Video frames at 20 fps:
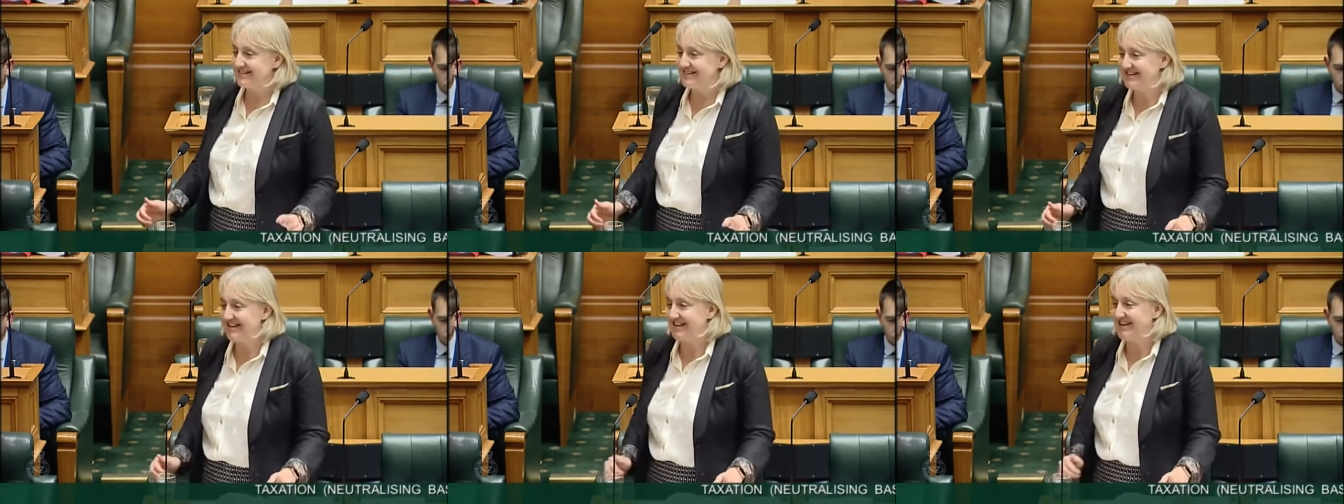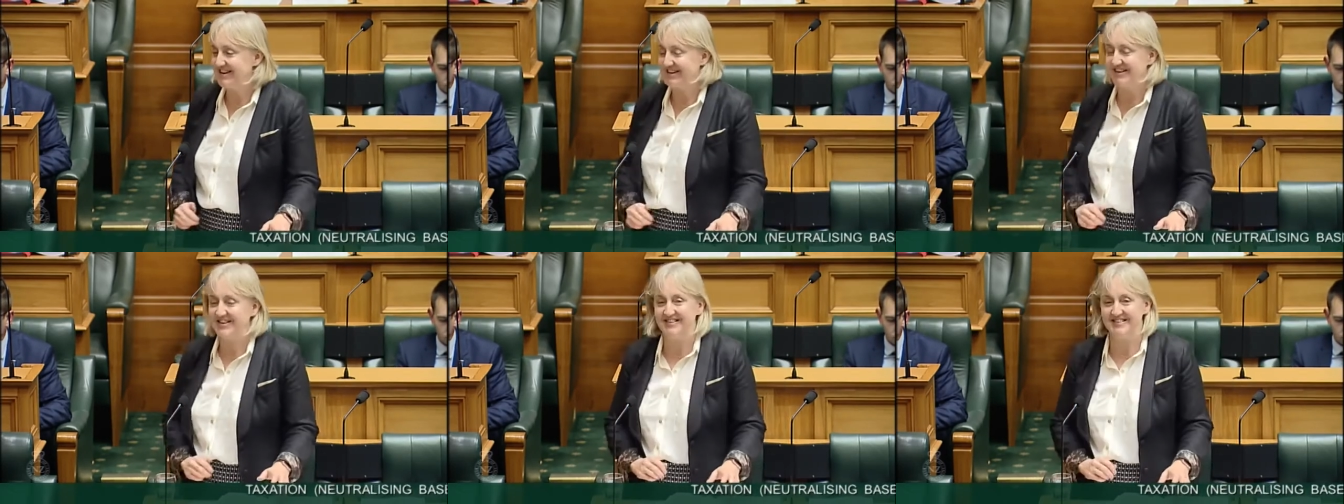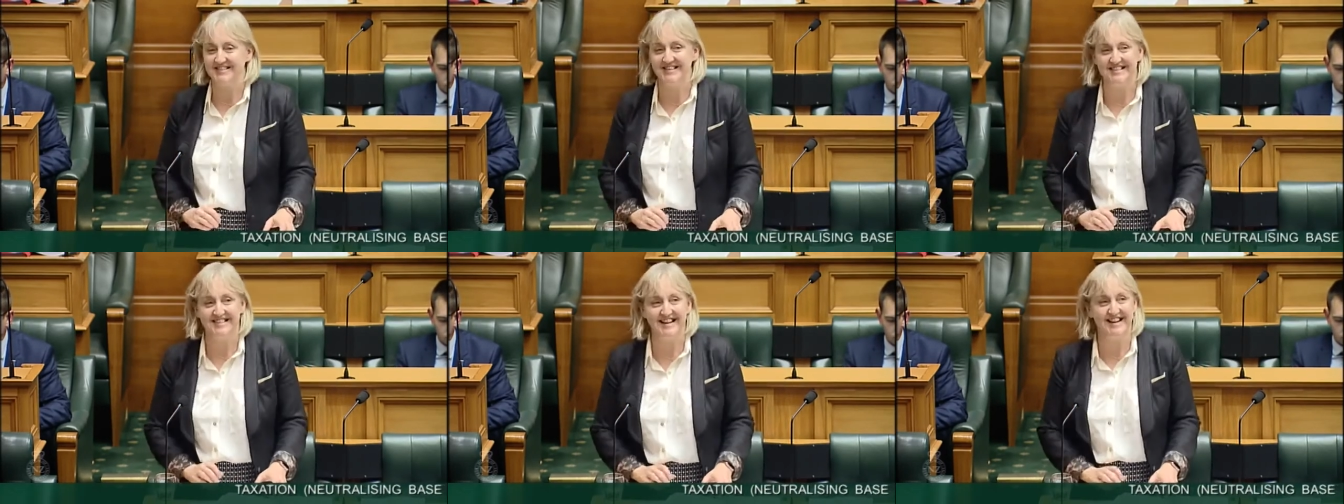to
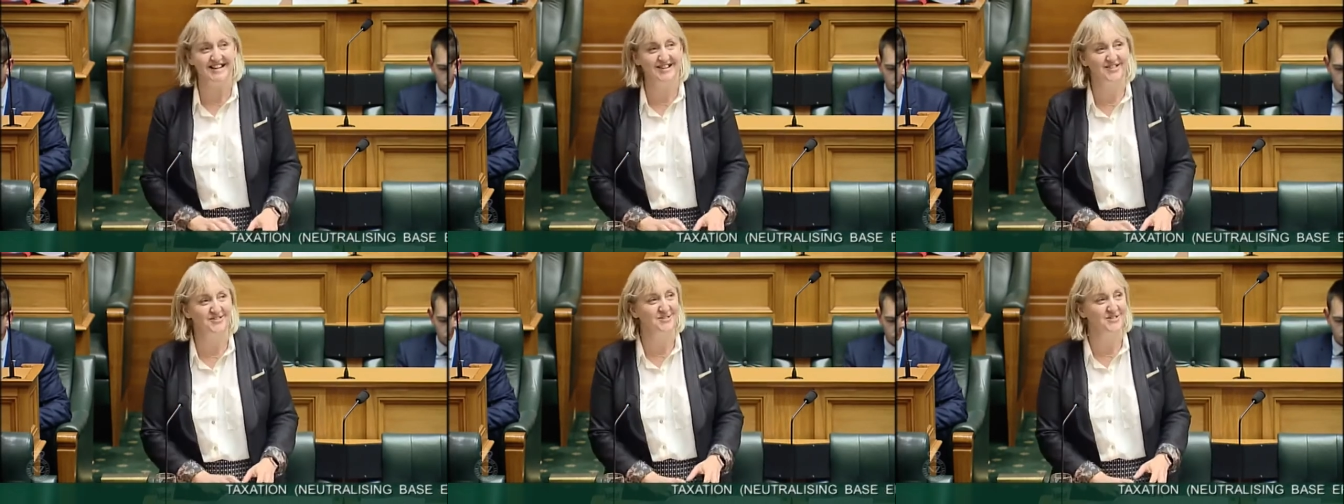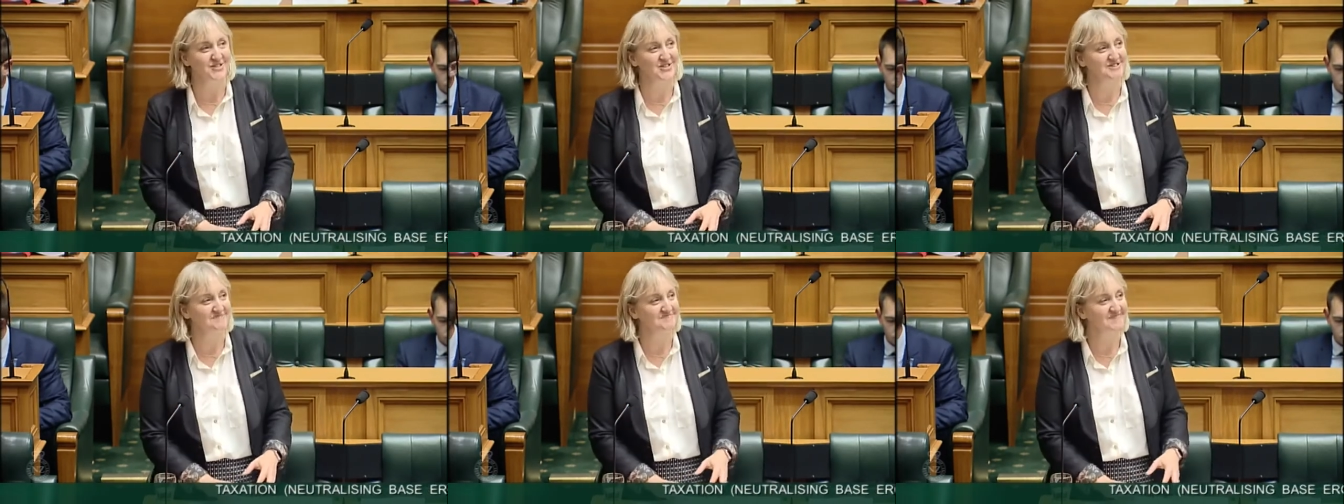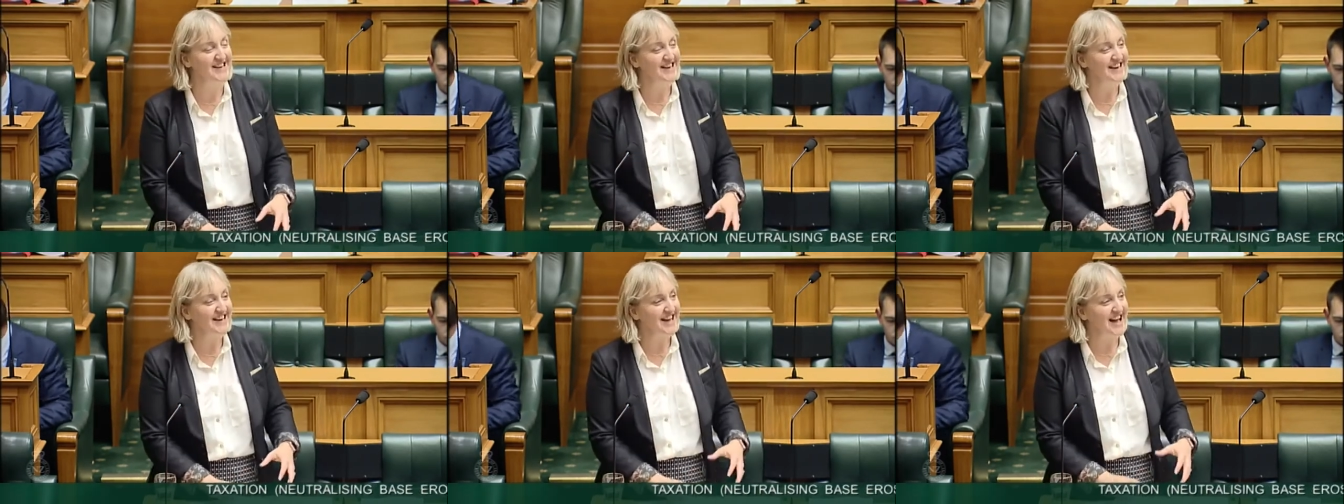use a technical term,
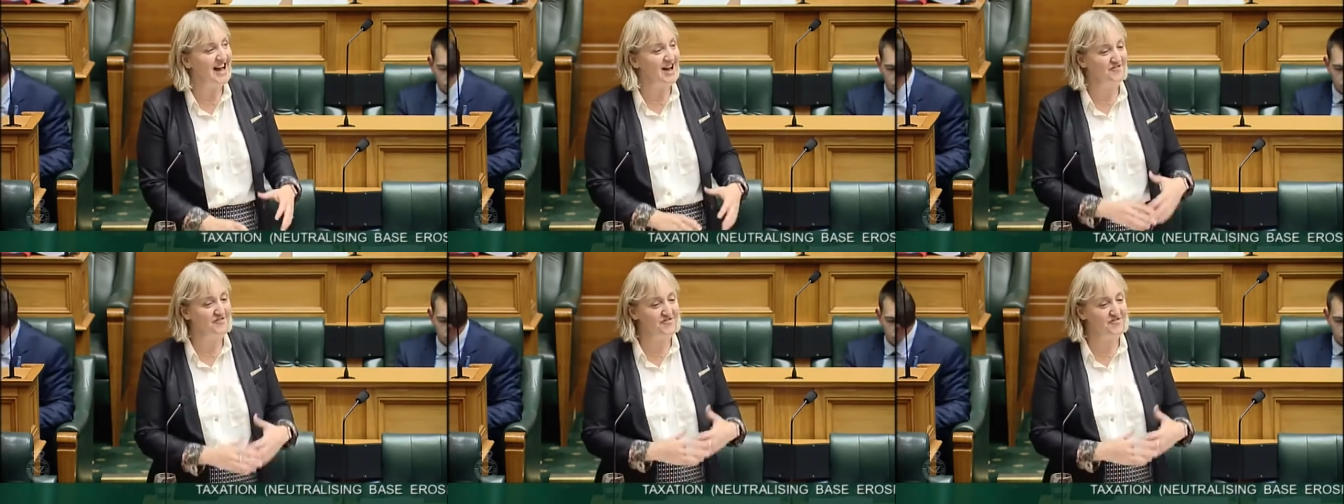uh,